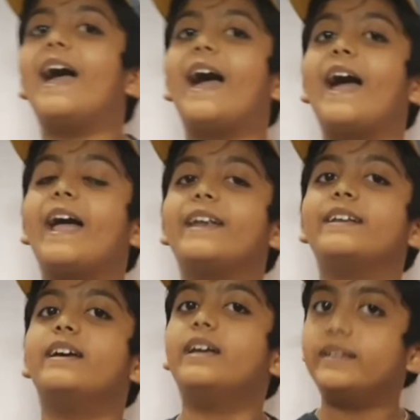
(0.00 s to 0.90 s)

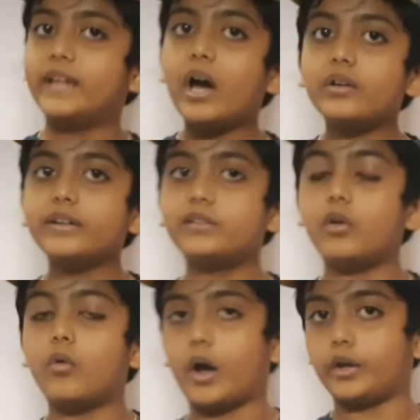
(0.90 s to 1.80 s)
And now let's
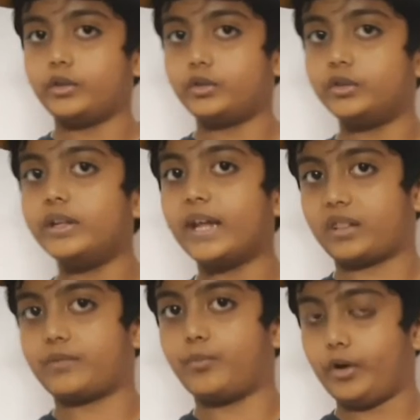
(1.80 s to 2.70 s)
go on to the
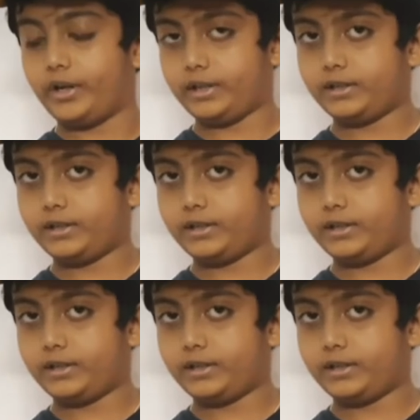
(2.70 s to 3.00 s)
next point.